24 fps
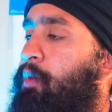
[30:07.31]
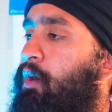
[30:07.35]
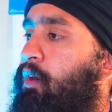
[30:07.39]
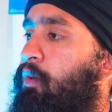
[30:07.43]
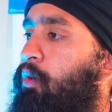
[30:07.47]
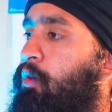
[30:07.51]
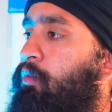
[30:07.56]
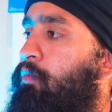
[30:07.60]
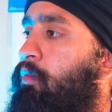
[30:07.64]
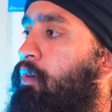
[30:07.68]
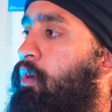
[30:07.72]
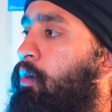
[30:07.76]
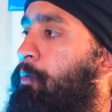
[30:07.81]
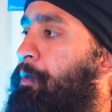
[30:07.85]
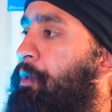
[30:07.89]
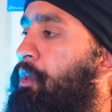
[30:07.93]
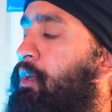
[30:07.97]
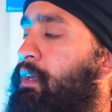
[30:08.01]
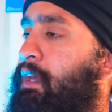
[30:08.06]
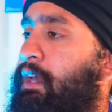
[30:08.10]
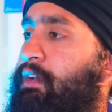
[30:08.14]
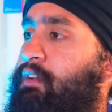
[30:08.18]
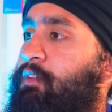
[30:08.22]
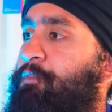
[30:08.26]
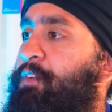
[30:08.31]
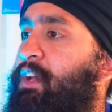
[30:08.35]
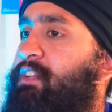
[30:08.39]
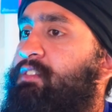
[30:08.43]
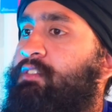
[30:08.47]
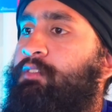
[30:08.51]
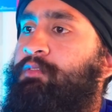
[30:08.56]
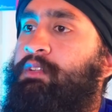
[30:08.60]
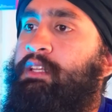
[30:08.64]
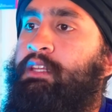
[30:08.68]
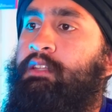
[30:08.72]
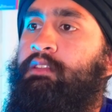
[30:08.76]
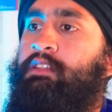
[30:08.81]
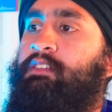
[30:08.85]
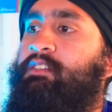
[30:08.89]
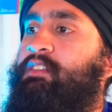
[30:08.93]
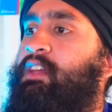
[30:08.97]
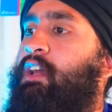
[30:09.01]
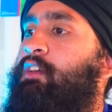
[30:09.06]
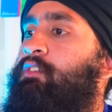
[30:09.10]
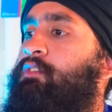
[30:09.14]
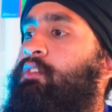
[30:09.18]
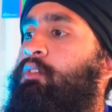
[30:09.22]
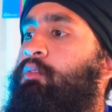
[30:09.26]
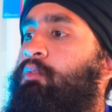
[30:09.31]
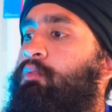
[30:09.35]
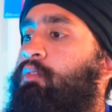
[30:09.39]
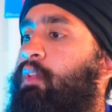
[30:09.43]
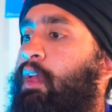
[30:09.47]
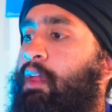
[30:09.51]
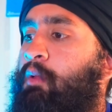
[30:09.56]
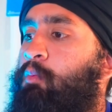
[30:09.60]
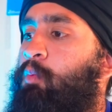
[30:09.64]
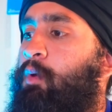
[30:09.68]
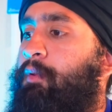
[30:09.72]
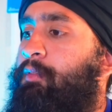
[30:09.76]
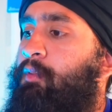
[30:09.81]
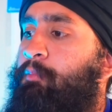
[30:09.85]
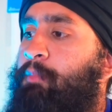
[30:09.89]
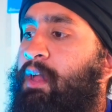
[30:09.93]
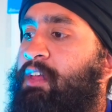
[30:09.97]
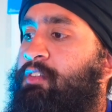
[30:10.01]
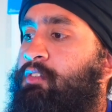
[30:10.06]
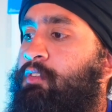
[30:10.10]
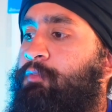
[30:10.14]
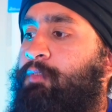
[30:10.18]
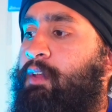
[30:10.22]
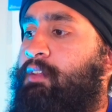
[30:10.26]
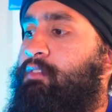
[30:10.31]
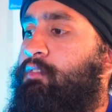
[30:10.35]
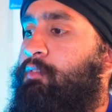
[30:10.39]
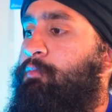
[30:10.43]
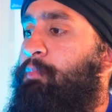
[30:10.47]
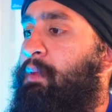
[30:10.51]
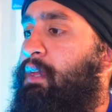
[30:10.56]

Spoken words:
But overall, when you're looking at defensively, these guys are like one of the best defensive